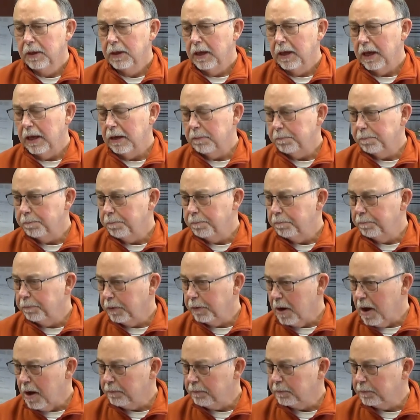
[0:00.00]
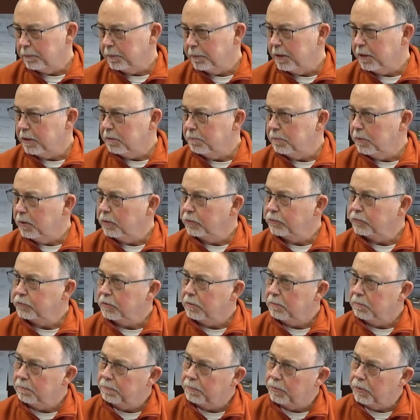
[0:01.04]
and probably the most
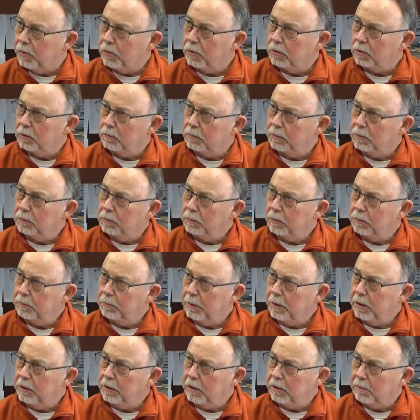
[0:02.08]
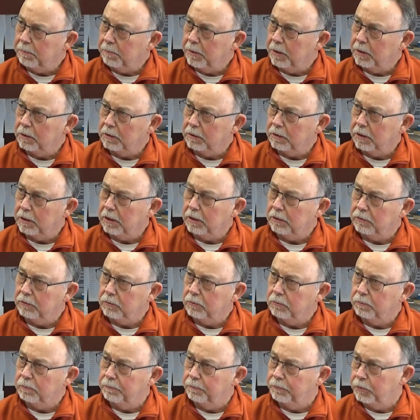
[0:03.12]
important one would be the ability
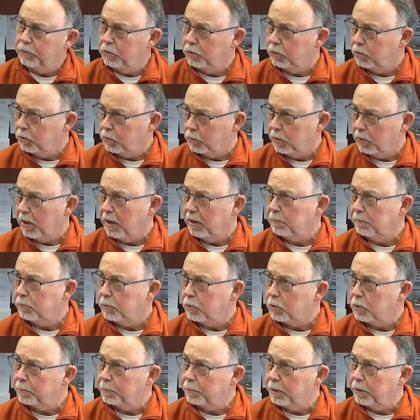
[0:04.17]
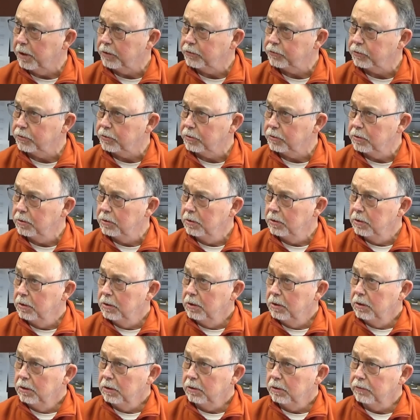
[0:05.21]
to create more pressure.
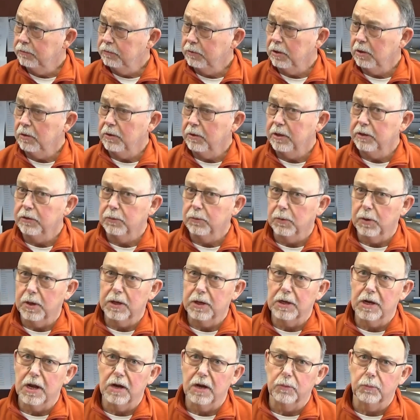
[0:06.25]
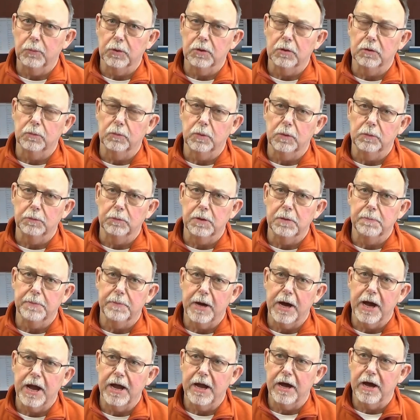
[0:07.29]
Because in the radon world, when we
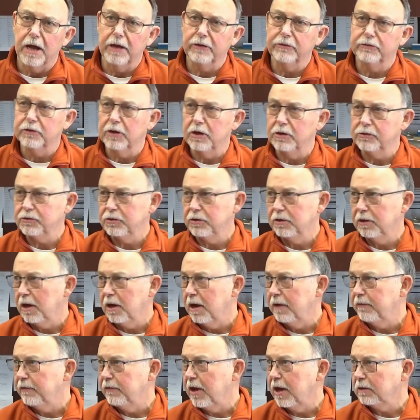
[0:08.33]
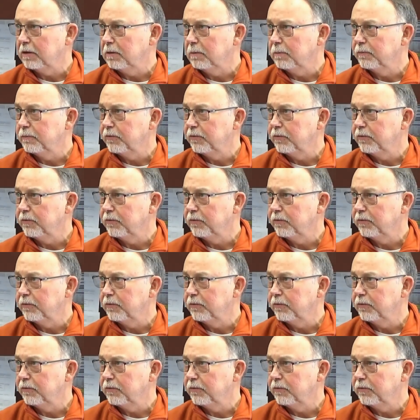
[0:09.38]
buy a high suction, high vacuum